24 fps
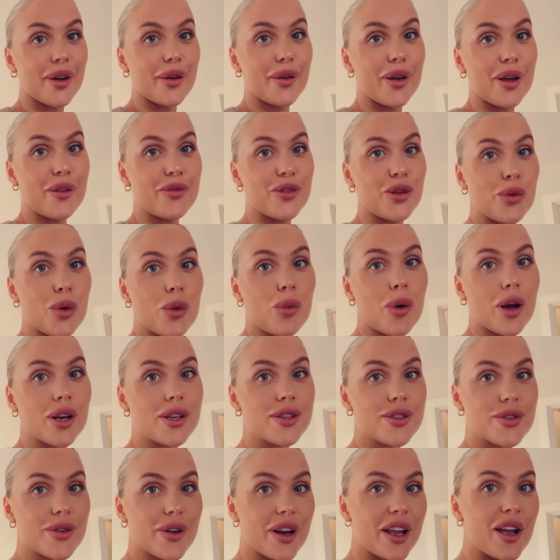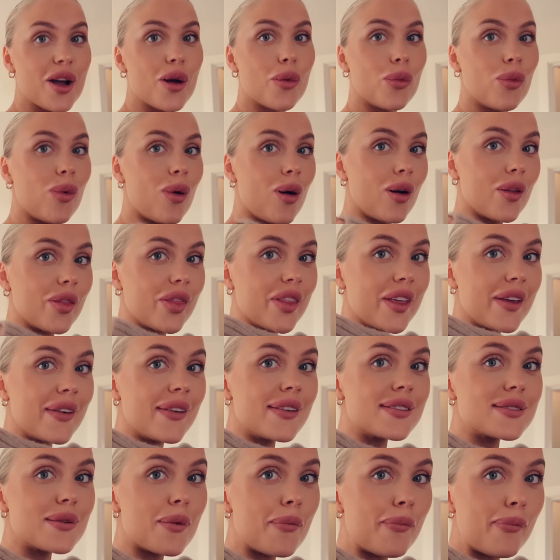if you were wondering what
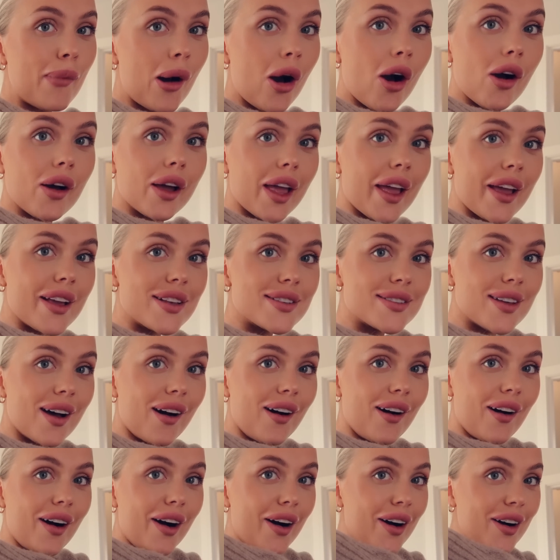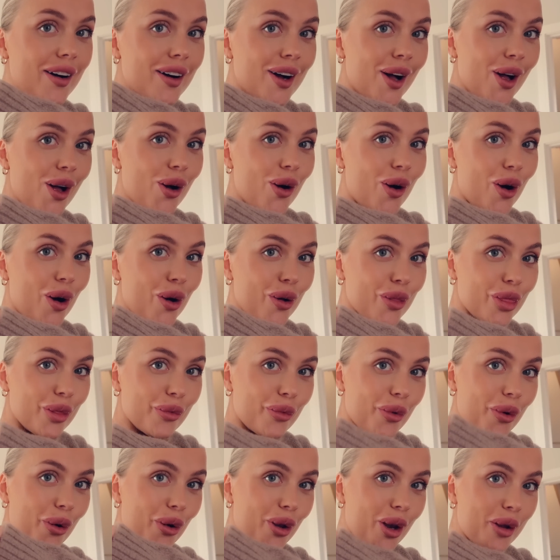these markings are on the
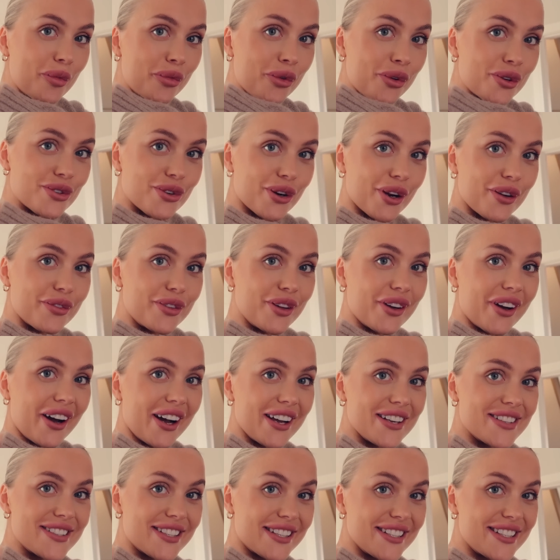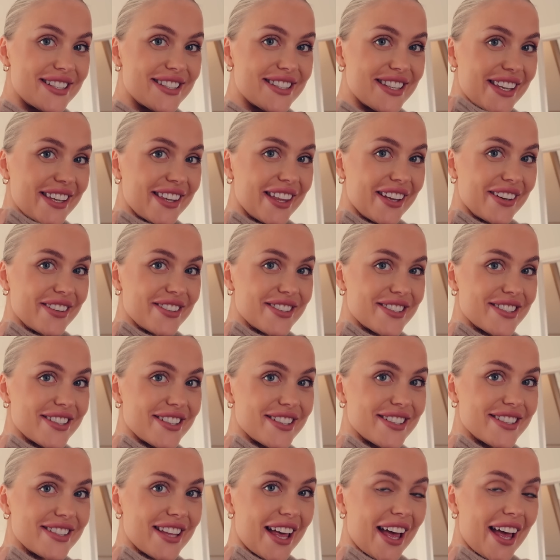wall, I'm not sure if you guys could see those just